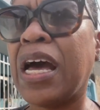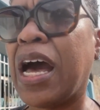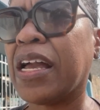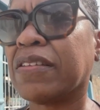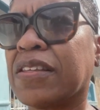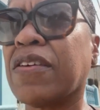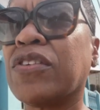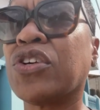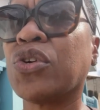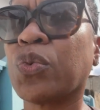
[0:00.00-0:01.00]
I just give
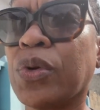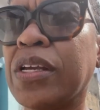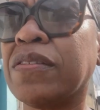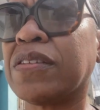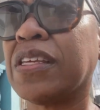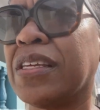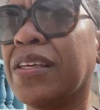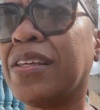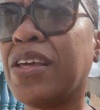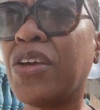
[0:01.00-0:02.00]
it a good rinse,
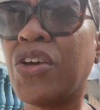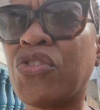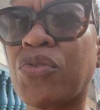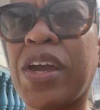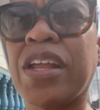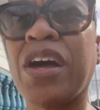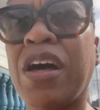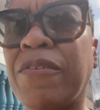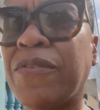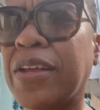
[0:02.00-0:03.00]
dry it
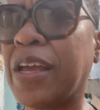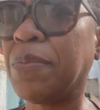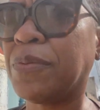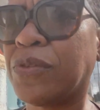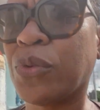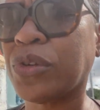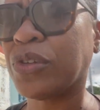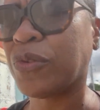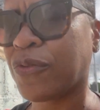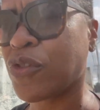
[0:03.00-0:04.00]
off, and I store it in
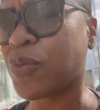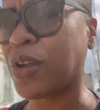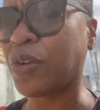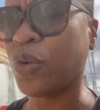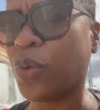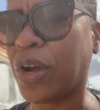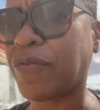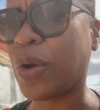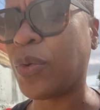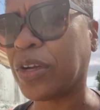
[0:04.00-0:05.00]
the refrigerator or
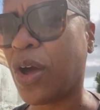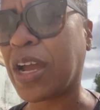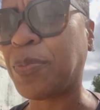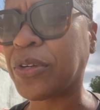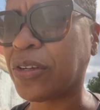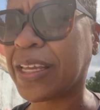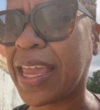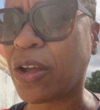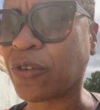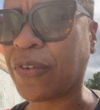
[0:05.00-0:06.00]
wherever I want to go. I can put it on the
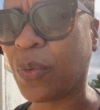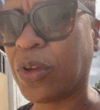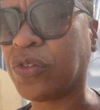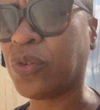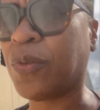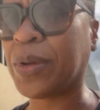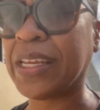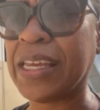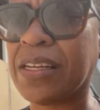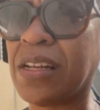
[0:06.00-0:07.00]
counter if I want to, if I'm
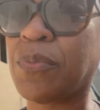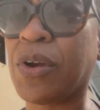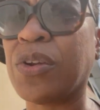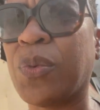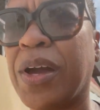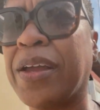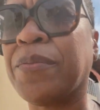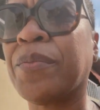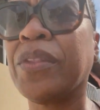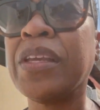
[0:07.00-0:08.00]
going to eat it up right away.
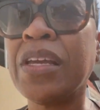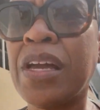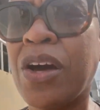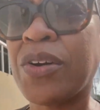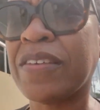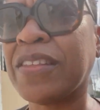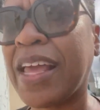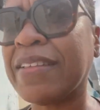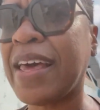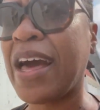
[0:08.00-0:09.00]
Okay, so
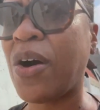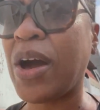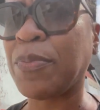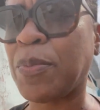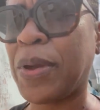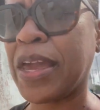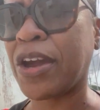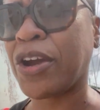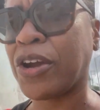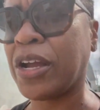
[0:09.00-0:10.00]
that's how I
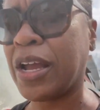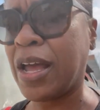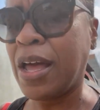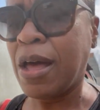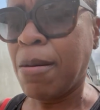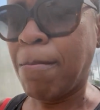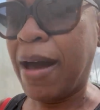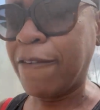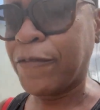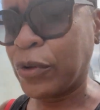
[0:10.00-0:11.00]
prepare
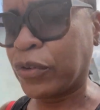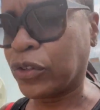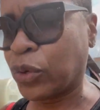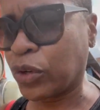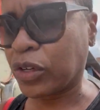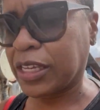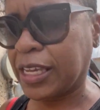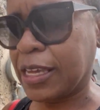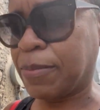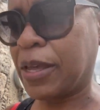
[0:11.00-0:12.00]
my foods in order to
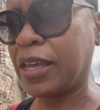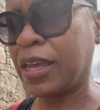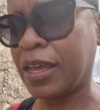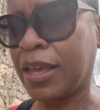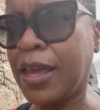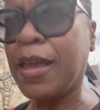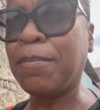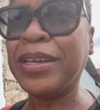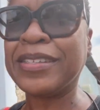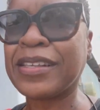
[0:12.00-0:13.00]
keep
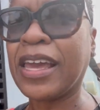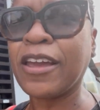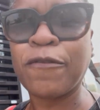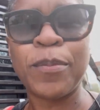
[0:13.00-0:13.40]
me safe.